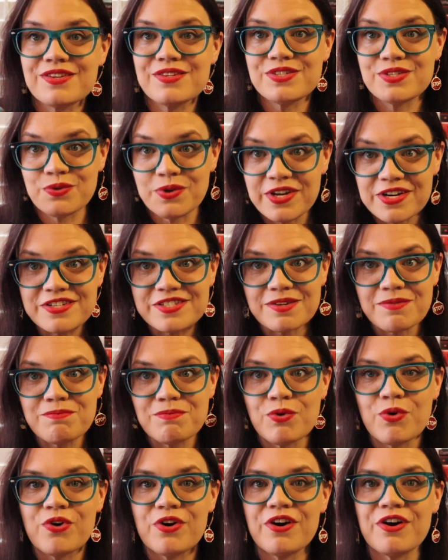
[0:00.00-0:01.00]
So here's a
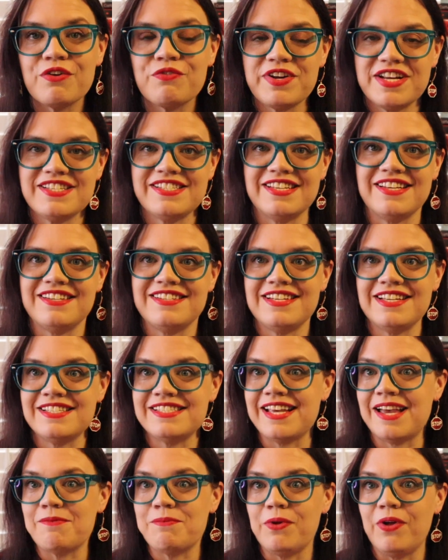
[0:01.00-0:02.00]
more recent
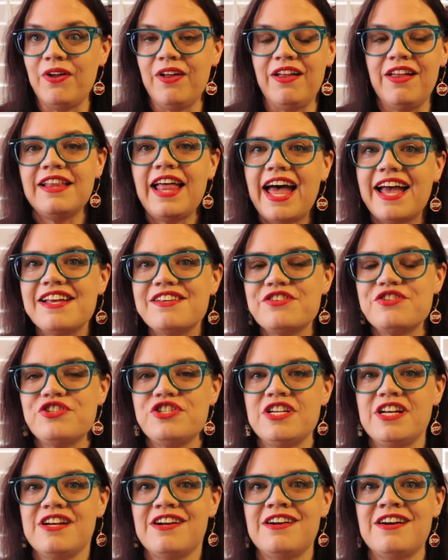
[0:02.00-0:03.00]
example.
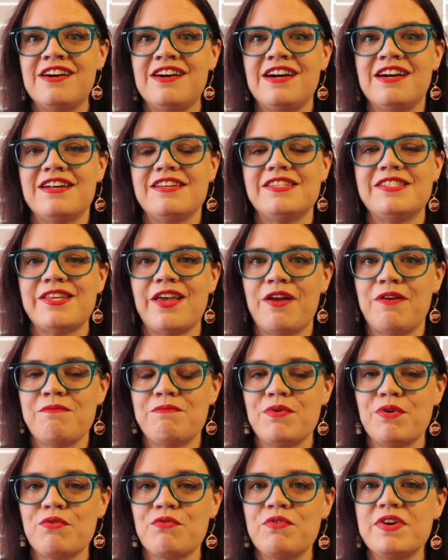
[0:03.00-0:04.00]
Last year,
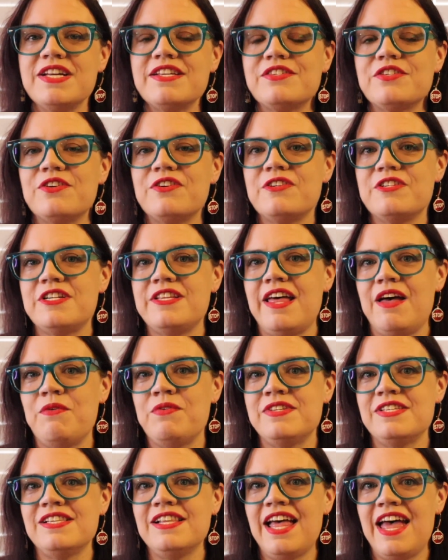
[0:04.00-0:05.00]
some research that
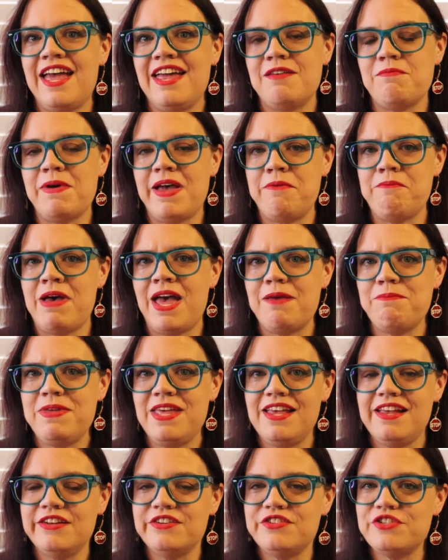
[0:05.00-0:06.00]
was led by my
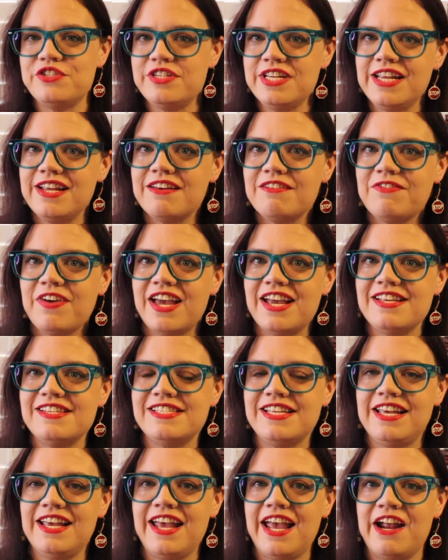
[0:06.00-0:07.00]
PhD
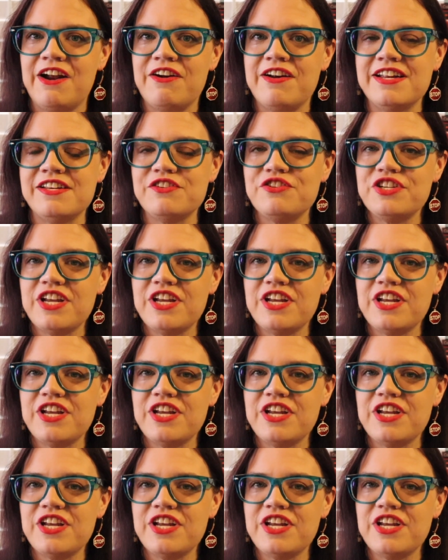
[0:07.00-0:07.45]
advisee, Aaron